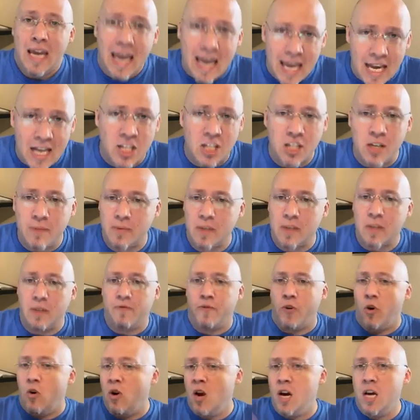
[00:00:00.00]
Egypt
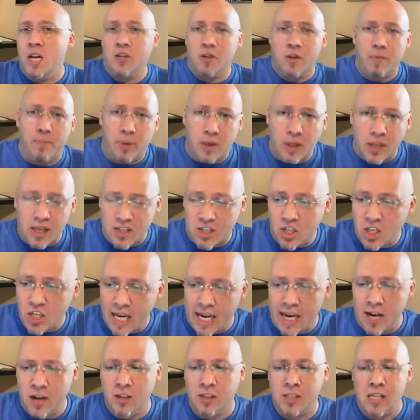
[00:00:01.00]
400 plus
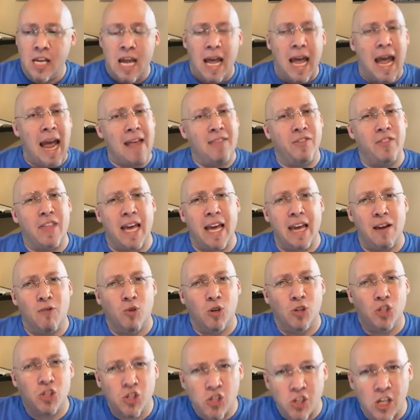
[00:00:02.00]
years, and they
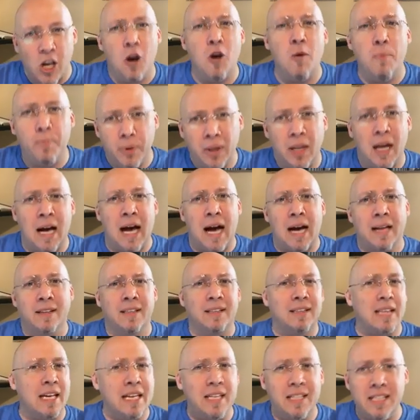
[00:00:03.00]
were so blind
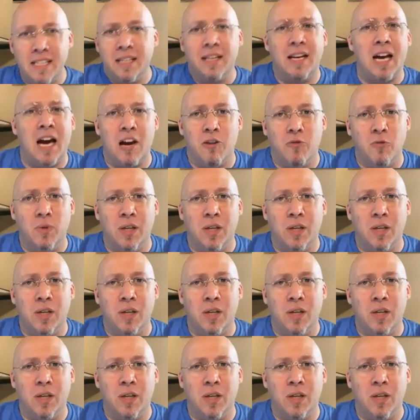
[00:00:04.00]
that they did not